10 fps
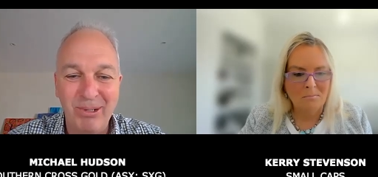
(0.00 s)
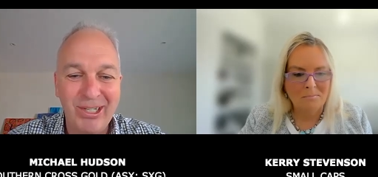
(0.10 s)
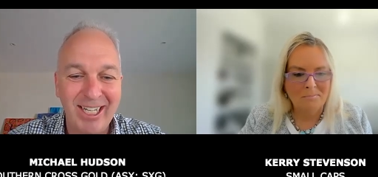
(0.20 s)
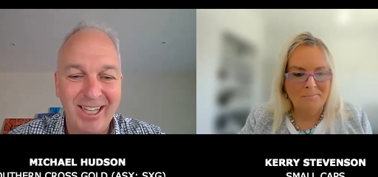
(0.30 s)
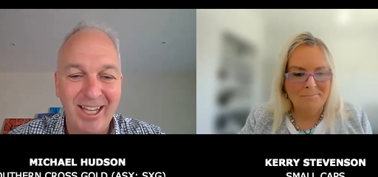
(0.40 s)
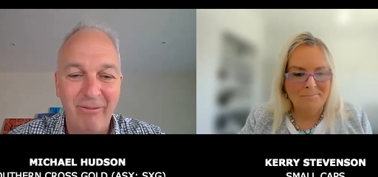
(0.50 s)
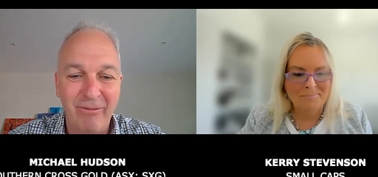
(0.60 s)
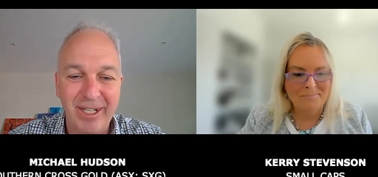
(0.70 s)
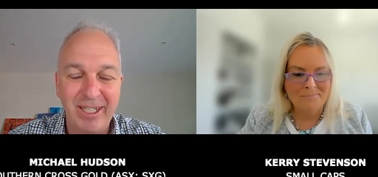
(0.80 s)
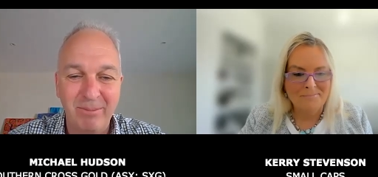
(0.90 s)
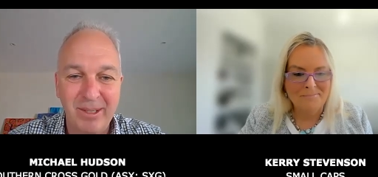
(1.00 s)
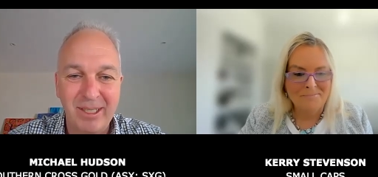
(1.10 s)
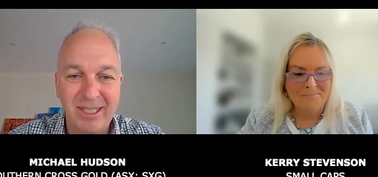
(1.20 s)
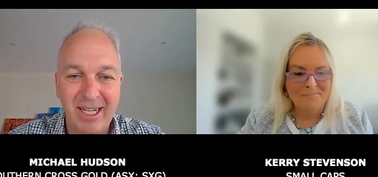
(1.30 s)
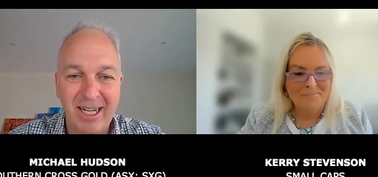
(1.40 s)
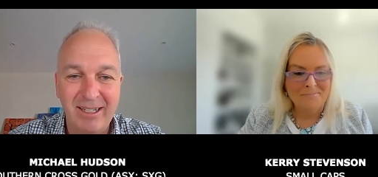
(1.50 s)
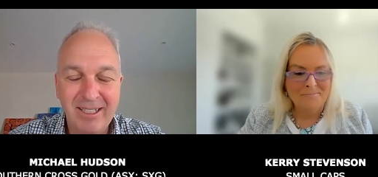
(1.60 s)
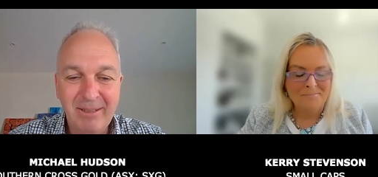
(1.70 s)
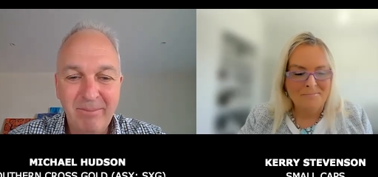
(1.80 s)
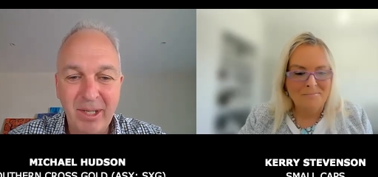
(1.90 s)
Speaker 1: beneath their feet. But uh,
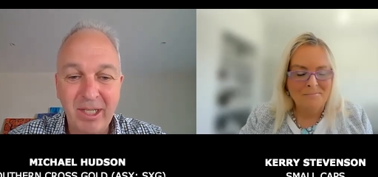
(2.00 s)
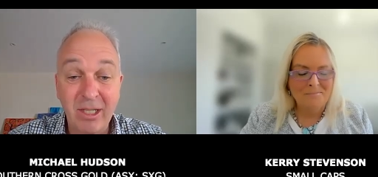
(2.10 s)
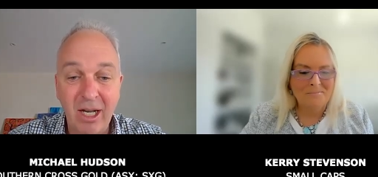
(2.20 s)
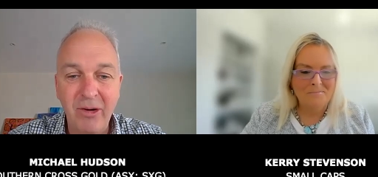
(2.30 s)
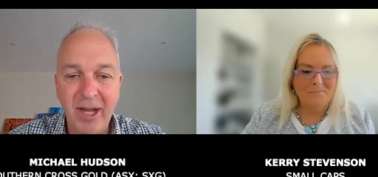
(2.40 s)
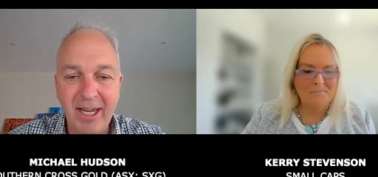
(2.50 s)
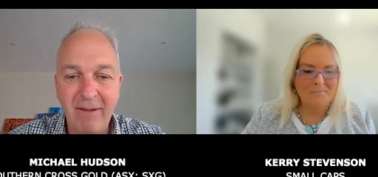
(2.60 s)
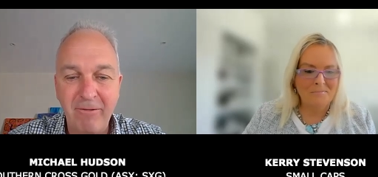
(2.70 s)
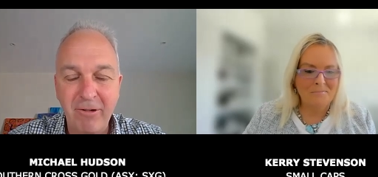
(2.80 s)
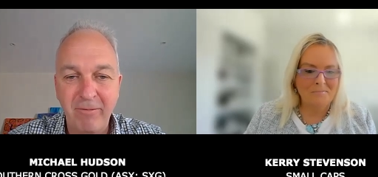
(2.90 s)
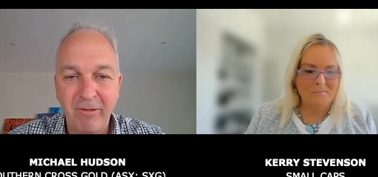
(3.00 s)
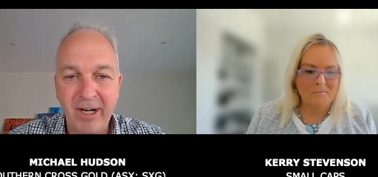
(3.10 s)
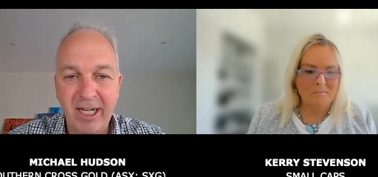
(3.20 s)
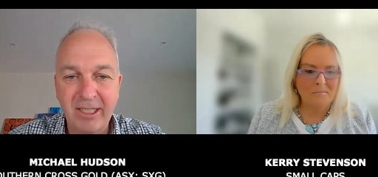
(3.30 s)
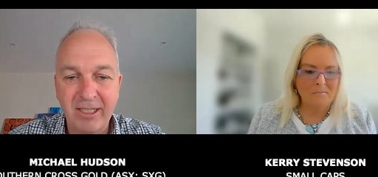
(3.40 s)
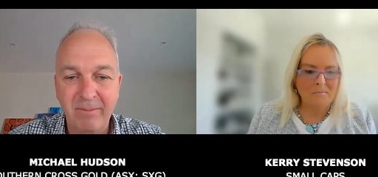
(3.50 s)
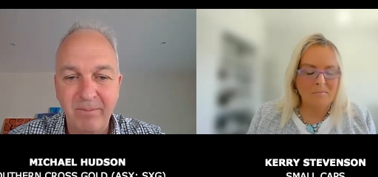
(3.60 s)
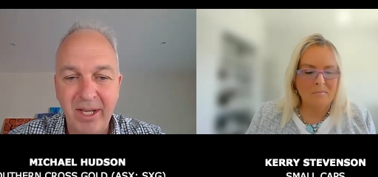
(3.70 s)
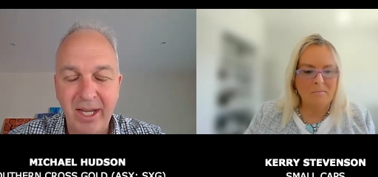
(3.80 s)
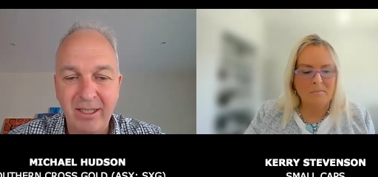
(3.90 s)
but it's low hanging fruit for us
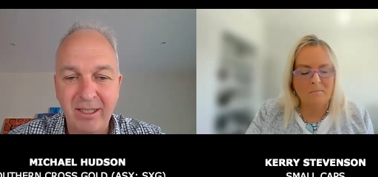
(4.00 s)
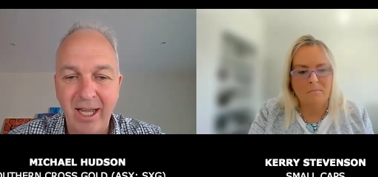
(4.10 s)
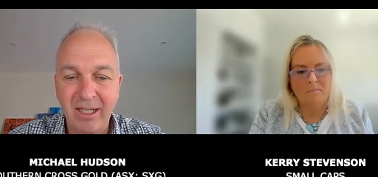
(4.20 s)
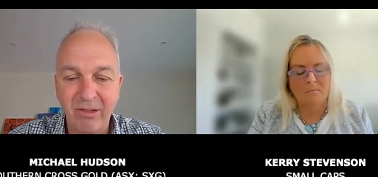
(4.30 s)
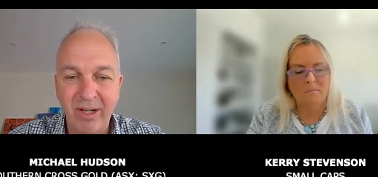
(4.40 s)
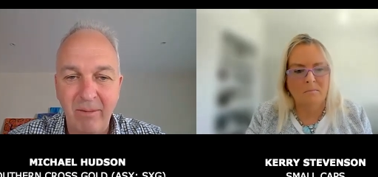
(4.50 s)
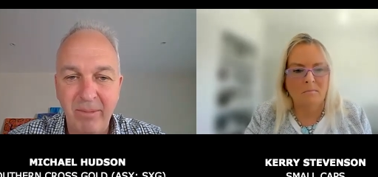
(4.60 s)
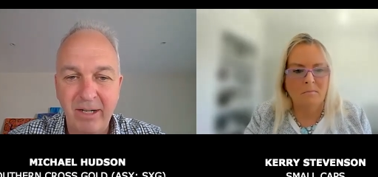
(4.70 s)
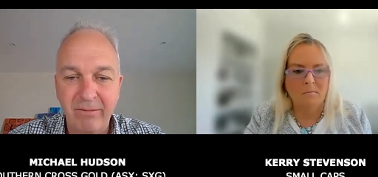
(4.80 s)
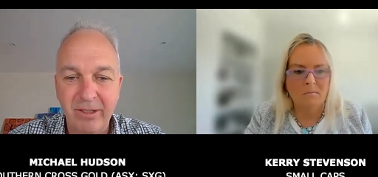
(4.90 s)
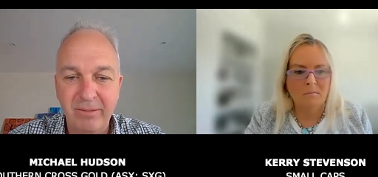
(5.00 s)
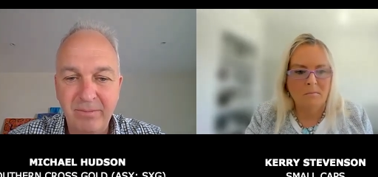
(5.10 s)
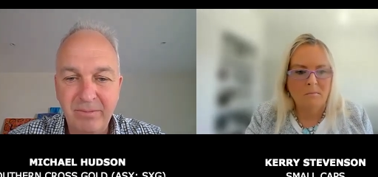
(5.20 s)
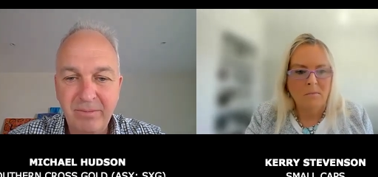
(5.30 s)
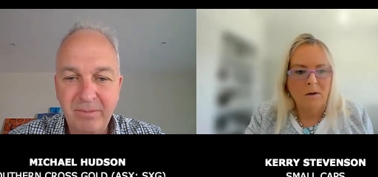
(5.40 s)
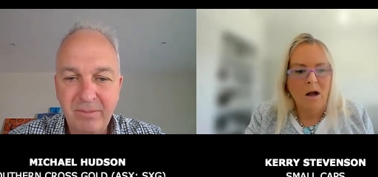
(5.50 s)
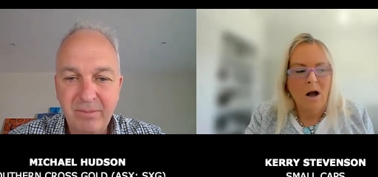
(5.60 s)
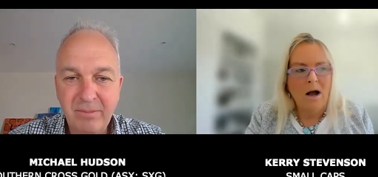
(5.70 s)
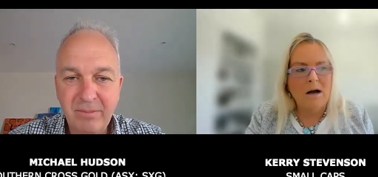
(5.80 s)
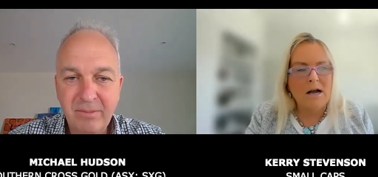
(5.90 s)
and and and to our benefit.
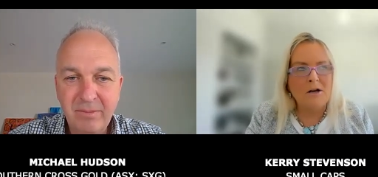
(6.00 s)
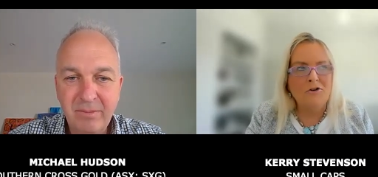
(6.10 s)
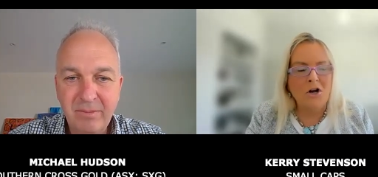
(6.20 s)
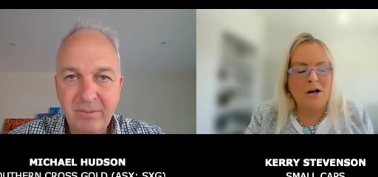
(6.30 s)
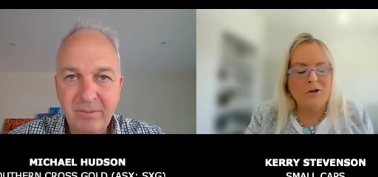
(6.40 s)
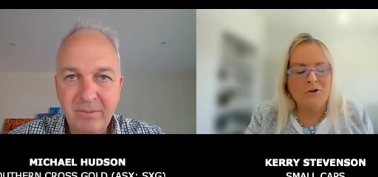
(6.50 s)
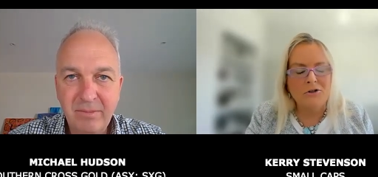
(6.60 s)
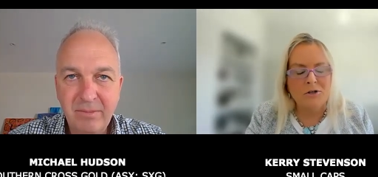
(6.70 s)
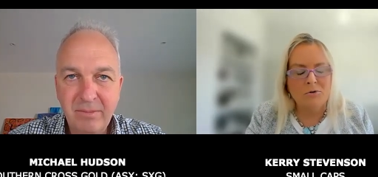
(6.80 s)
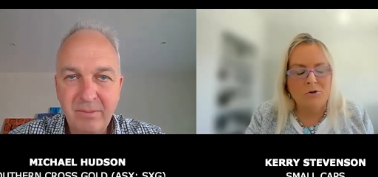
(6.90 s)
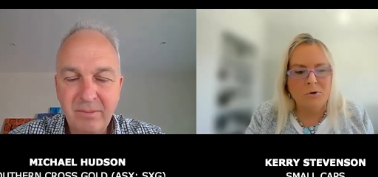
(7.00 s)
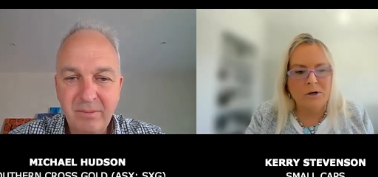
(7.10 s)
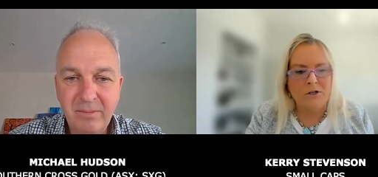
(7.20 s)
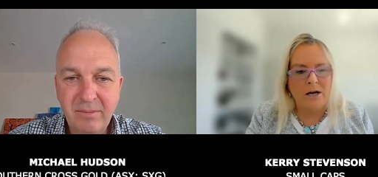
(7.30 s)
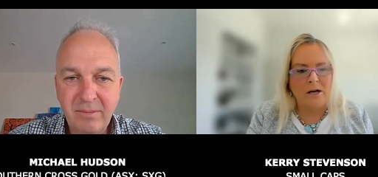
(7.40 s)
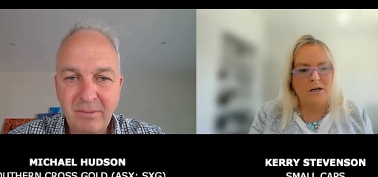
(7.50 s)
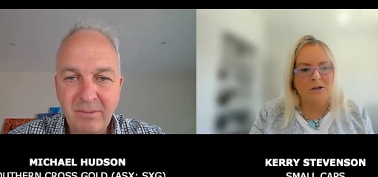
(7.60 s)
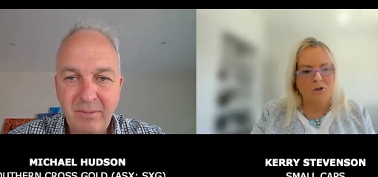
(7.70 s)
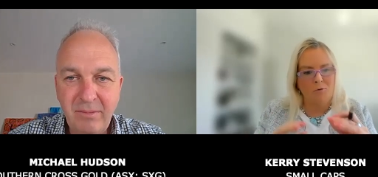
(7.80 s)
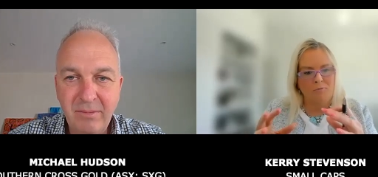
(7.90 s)
Speaker 2: Uh, are you still doing? Uh,
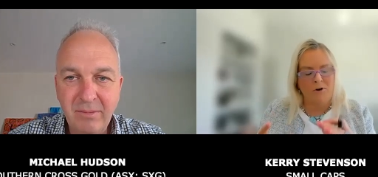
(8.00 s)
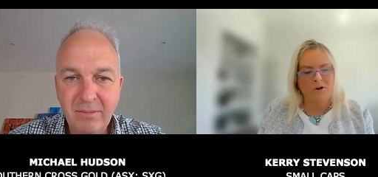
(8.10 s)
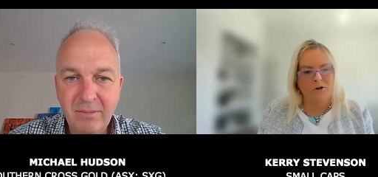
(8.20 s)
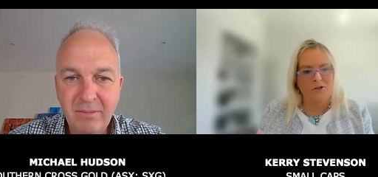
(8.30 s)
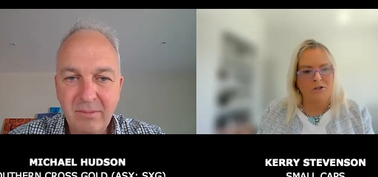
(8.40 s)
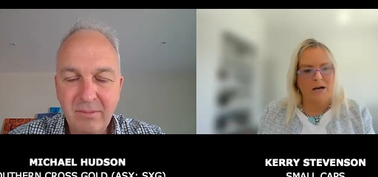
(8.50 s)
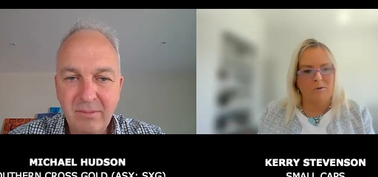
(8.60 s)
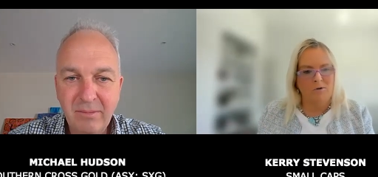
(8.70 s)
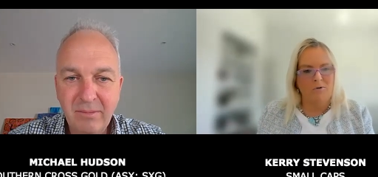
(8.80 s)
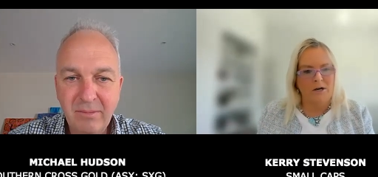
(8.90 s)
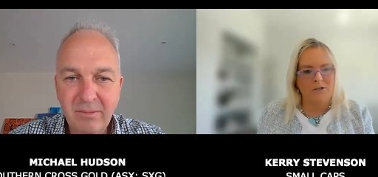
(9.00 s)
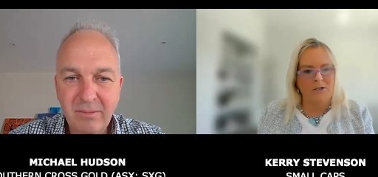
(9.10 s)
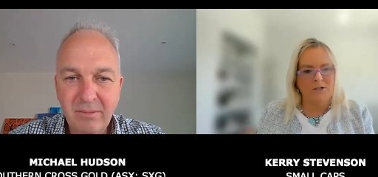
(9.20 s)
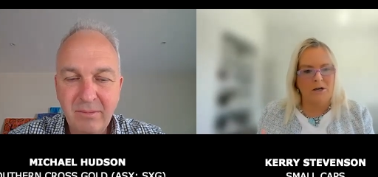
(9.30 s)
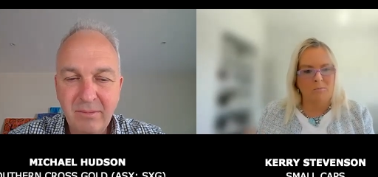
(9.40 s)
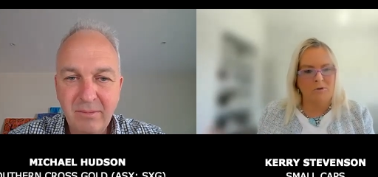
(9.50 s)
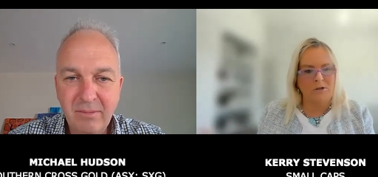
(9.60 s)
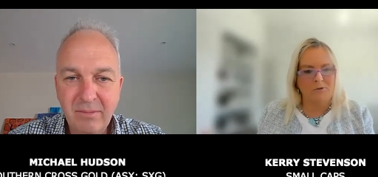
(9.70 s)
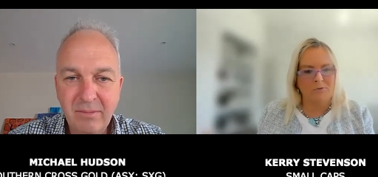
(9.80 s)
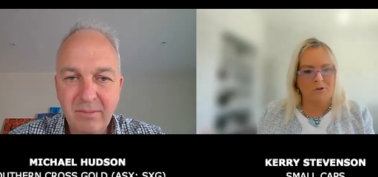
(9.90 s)
is your focus now on Rising Sun with
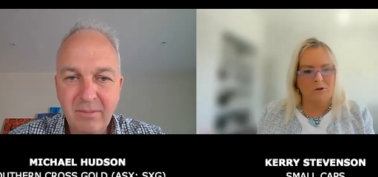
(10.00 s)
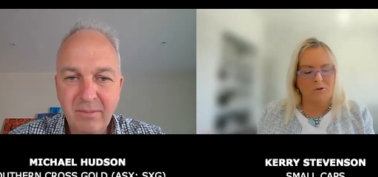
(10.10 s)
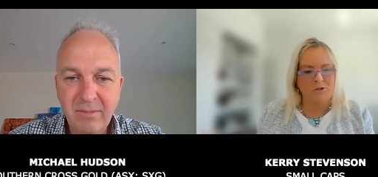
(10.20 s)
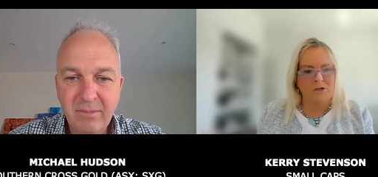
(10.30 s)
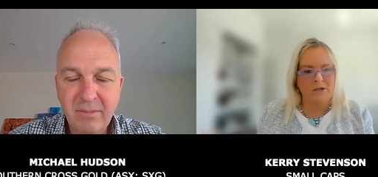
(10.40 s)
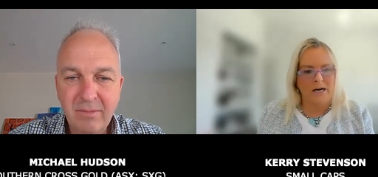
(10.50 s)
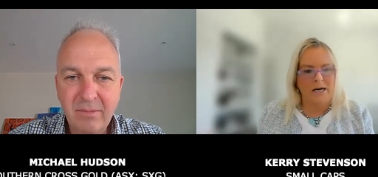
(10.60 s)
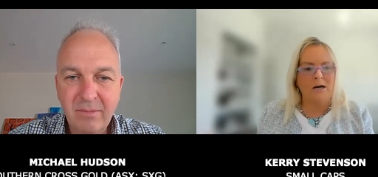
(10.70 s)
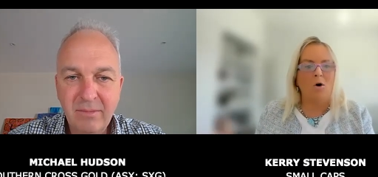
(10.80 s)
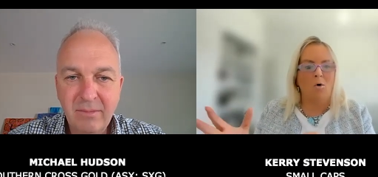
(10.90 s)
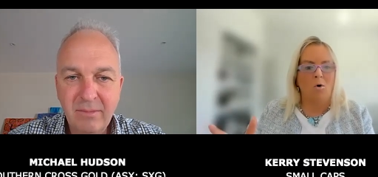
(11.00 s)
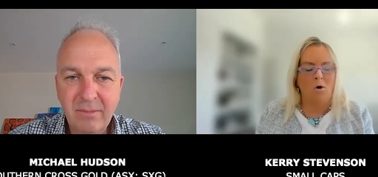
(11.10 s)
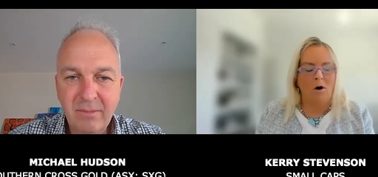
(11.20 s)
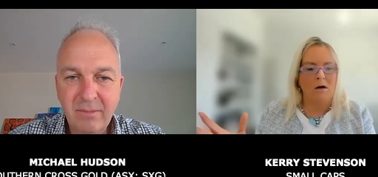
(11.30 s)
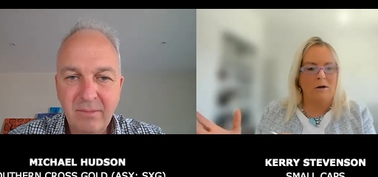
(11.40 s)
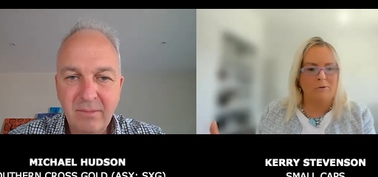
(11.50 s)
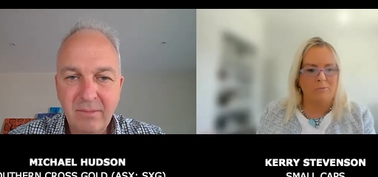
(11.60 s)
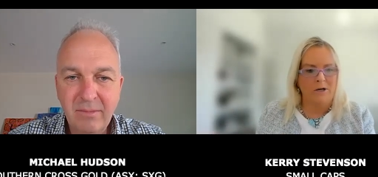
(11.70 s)
these results today, or are the